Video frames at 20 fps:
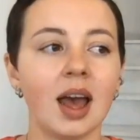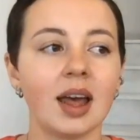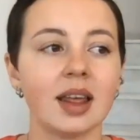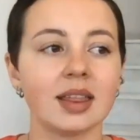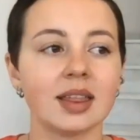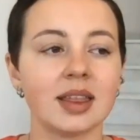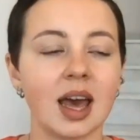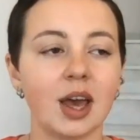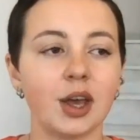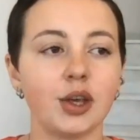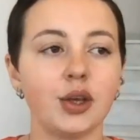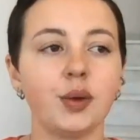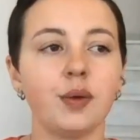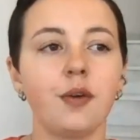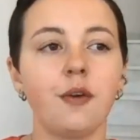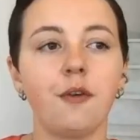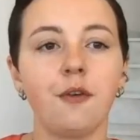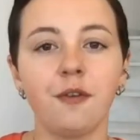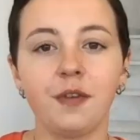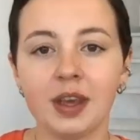that you
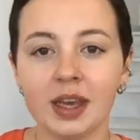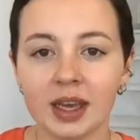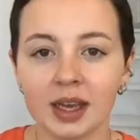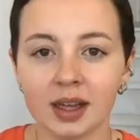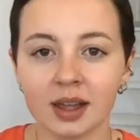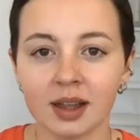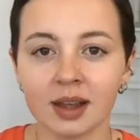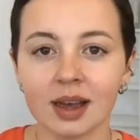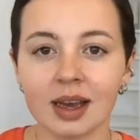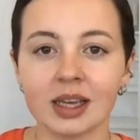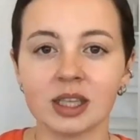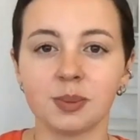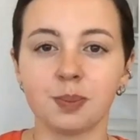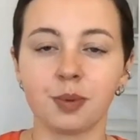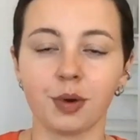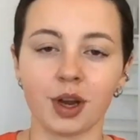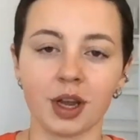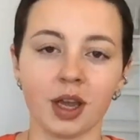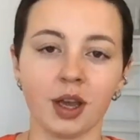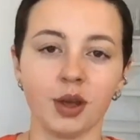feel is
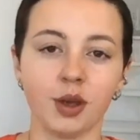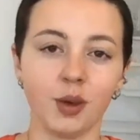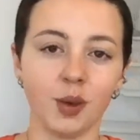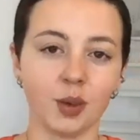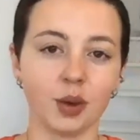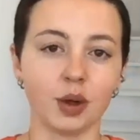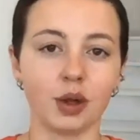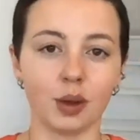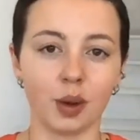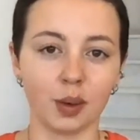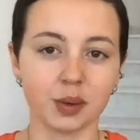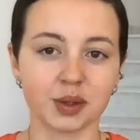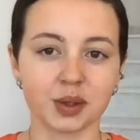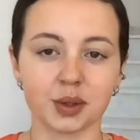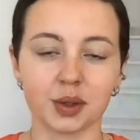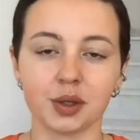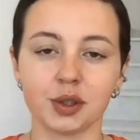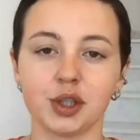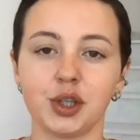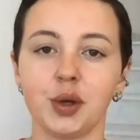bringing you
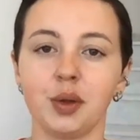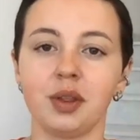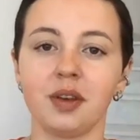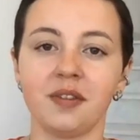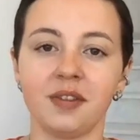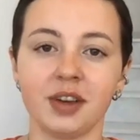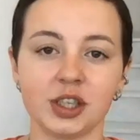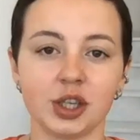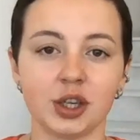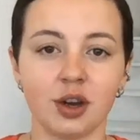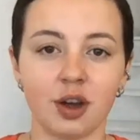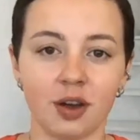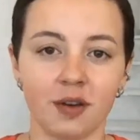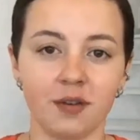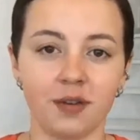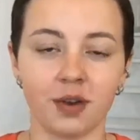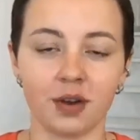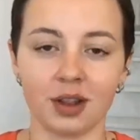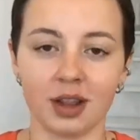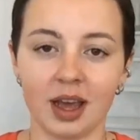closer to the vision
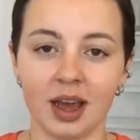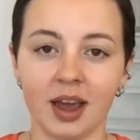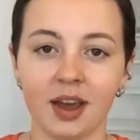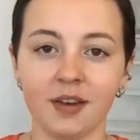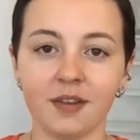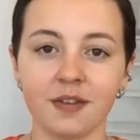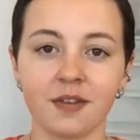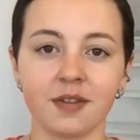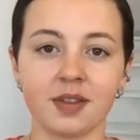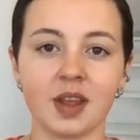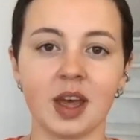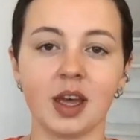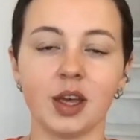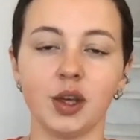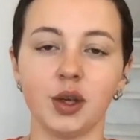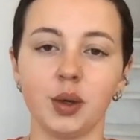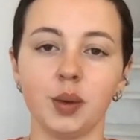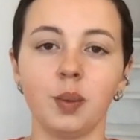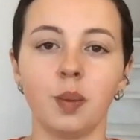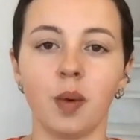of your life that
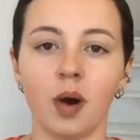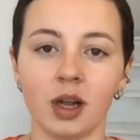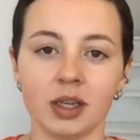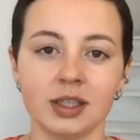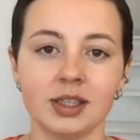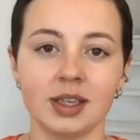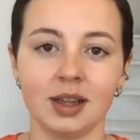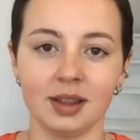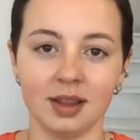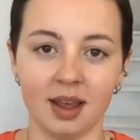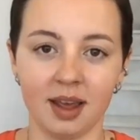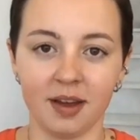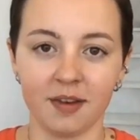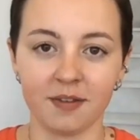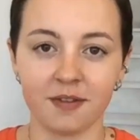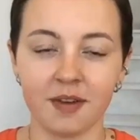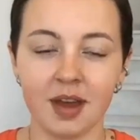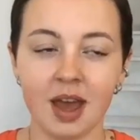you want to live.